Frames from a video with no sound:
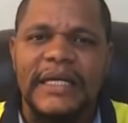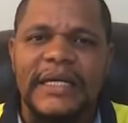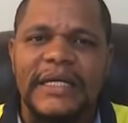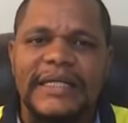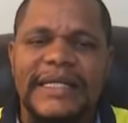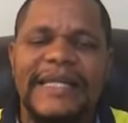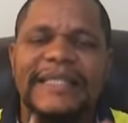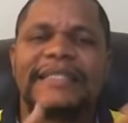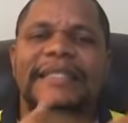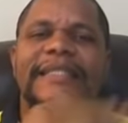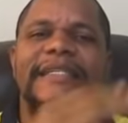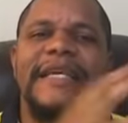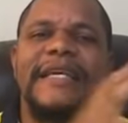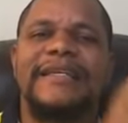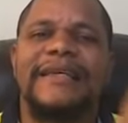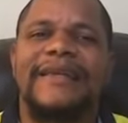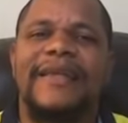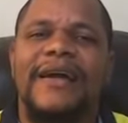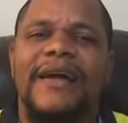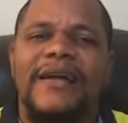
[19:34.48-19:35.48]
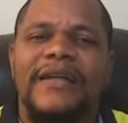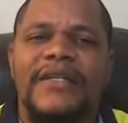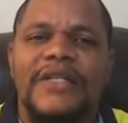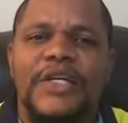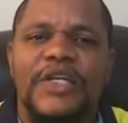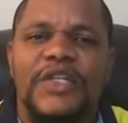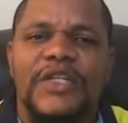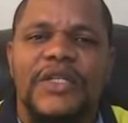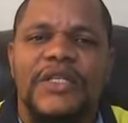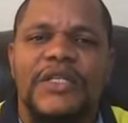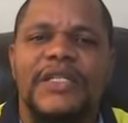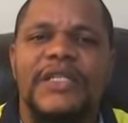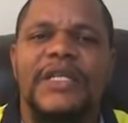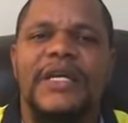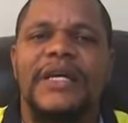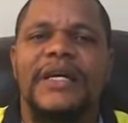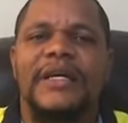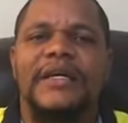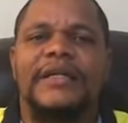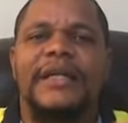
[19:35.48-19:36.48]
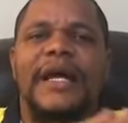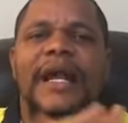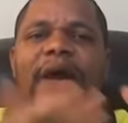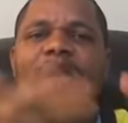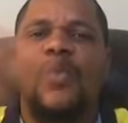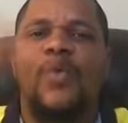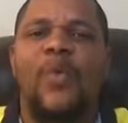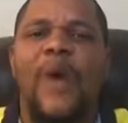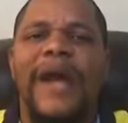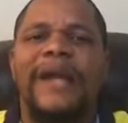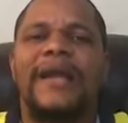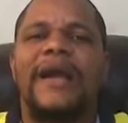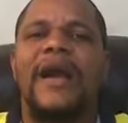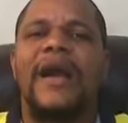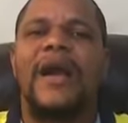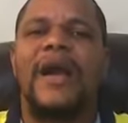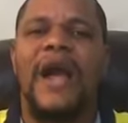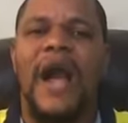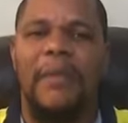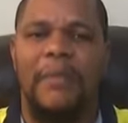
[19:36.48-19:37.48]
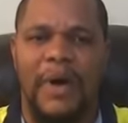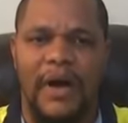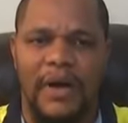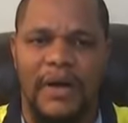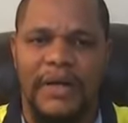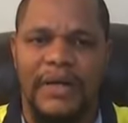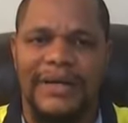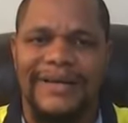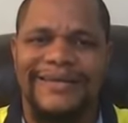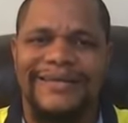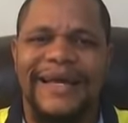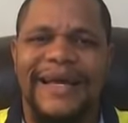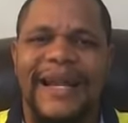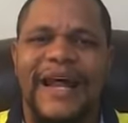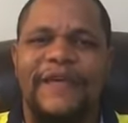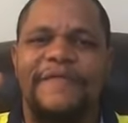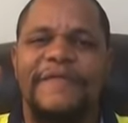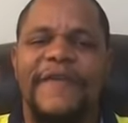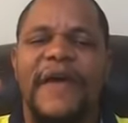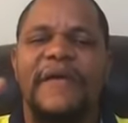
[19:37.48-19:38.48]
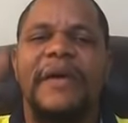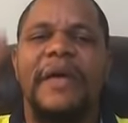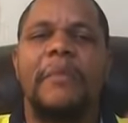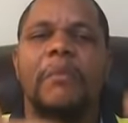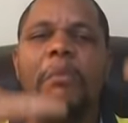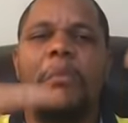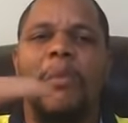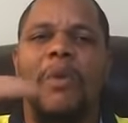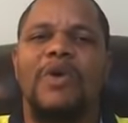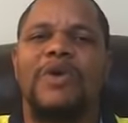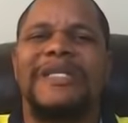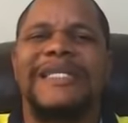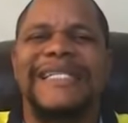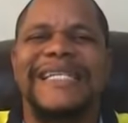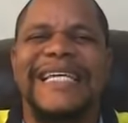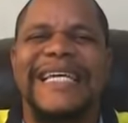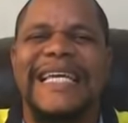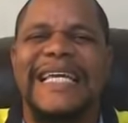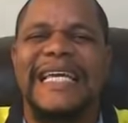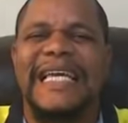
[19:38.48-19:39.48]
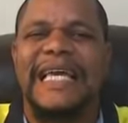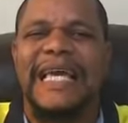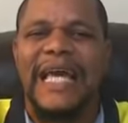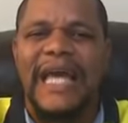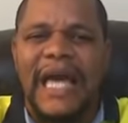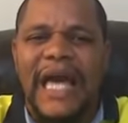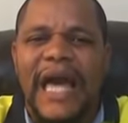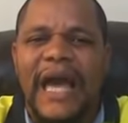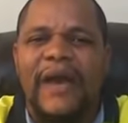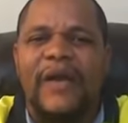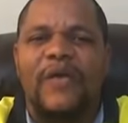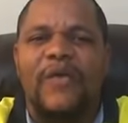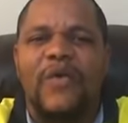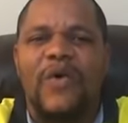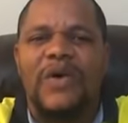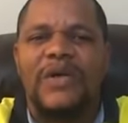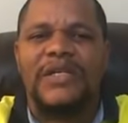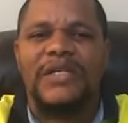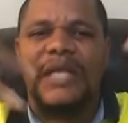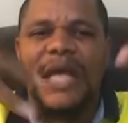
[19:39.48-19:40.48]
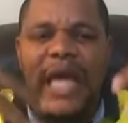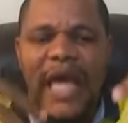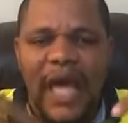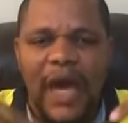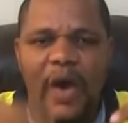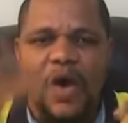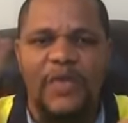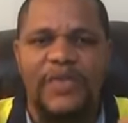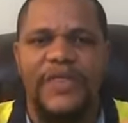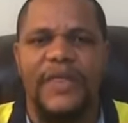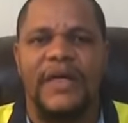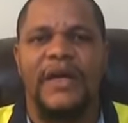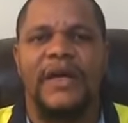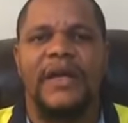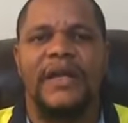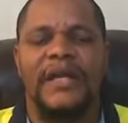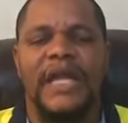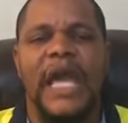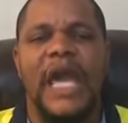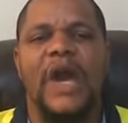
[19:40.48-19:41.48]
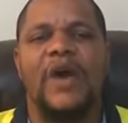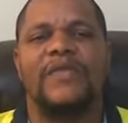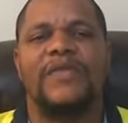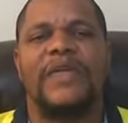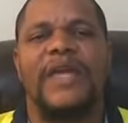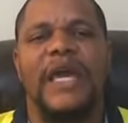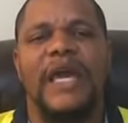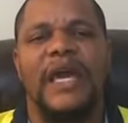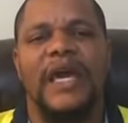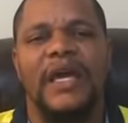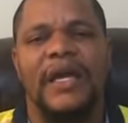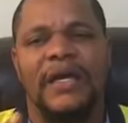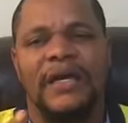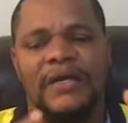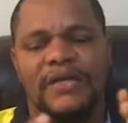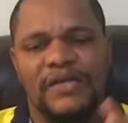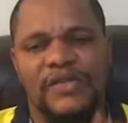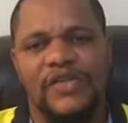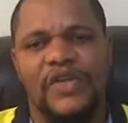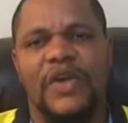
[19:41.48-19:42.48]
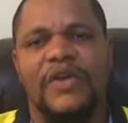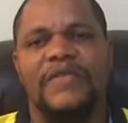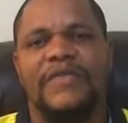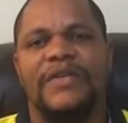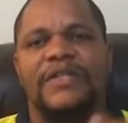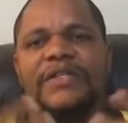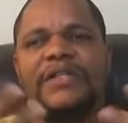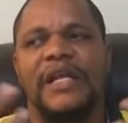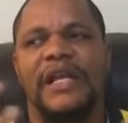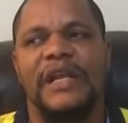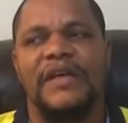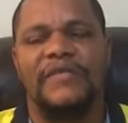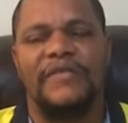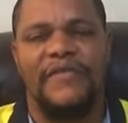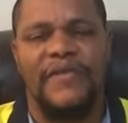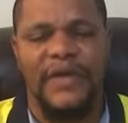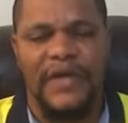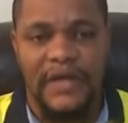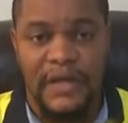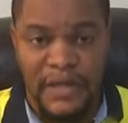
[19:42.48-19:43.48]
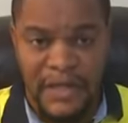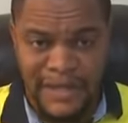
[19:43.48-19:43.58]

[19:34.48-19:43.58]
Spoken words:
These are the conditions that are quite common, that are very mundane across the healthcare service delivery